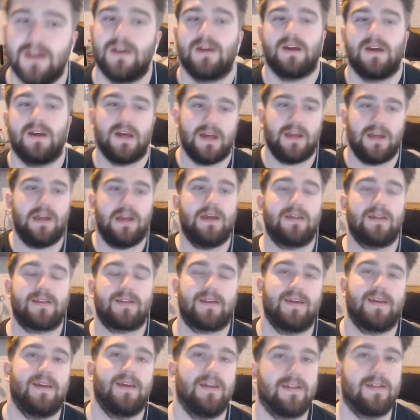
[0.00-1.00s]
it
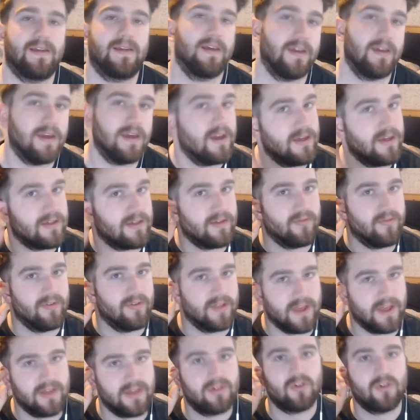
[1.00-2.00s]
is a Yeezy
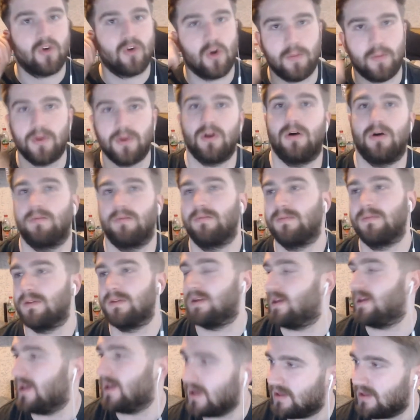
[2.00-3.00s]
release coming up. The
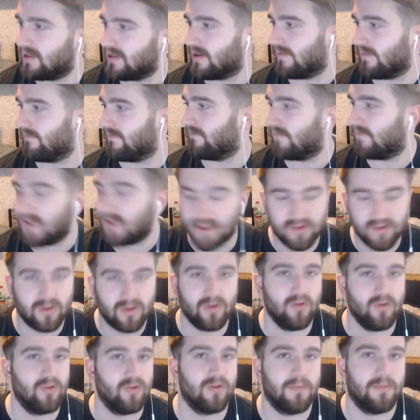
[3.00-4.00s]
Yeezy V twos
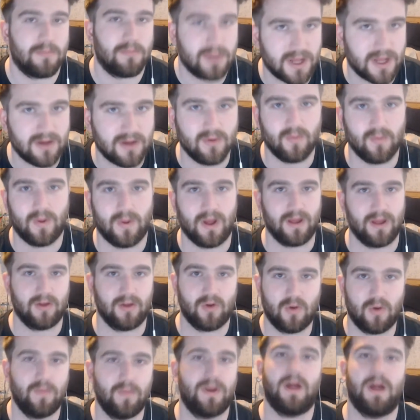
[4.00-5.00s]
black and white
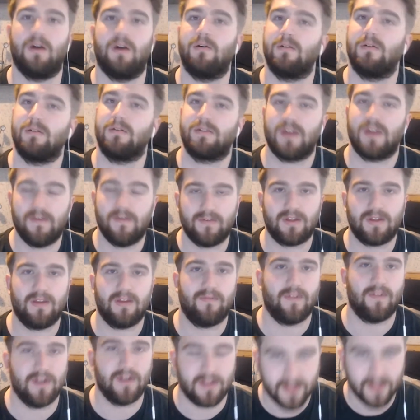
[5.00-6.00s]
coming out seventeenth of
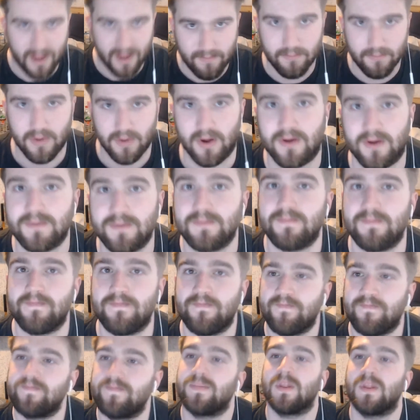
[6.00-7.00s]
December.
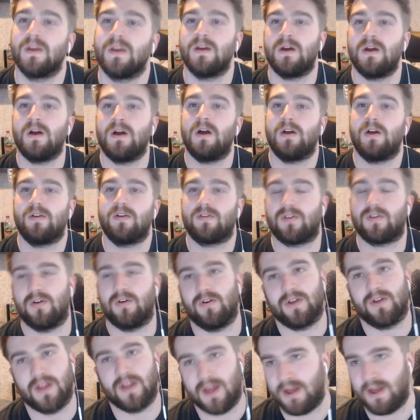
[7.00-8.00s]
So
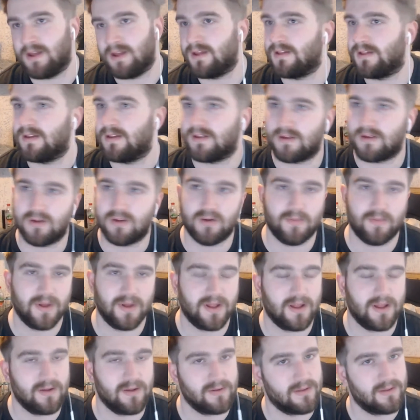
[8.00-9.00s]
yeah, this is going to be a
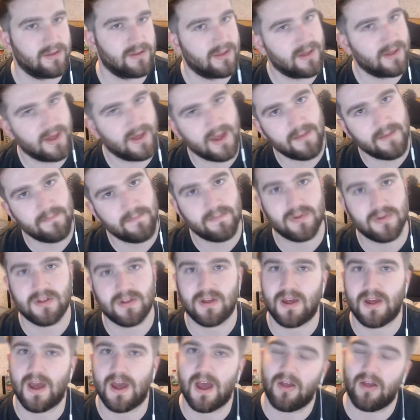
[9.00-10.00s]
little tips,
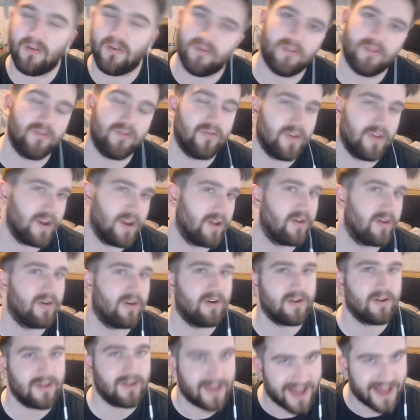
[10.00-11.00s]
helpful video,
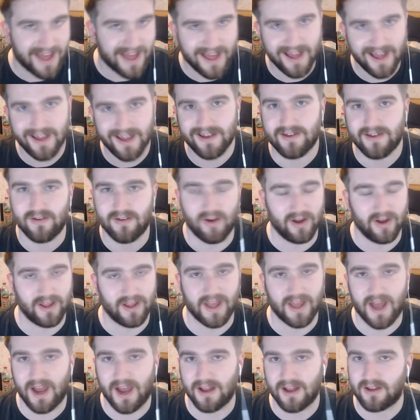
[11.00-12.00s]
guide, not a
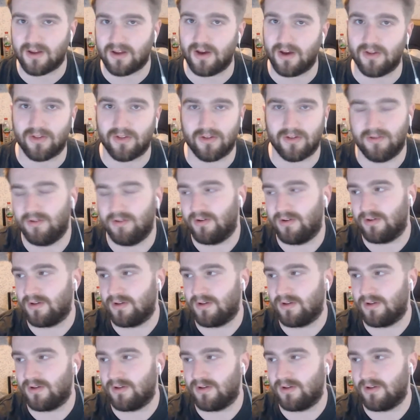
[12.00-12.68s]
guide because you know